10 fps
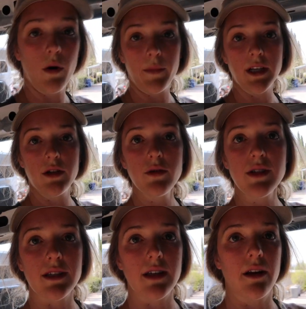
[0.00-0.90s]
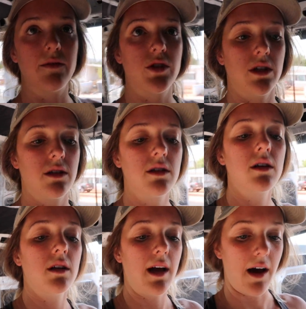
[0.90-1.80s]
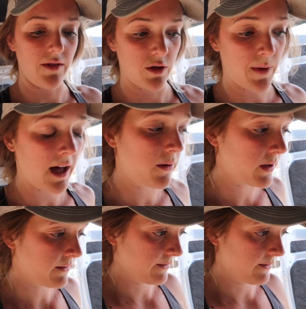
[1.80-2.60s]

one by twos instead of just half inch plywood.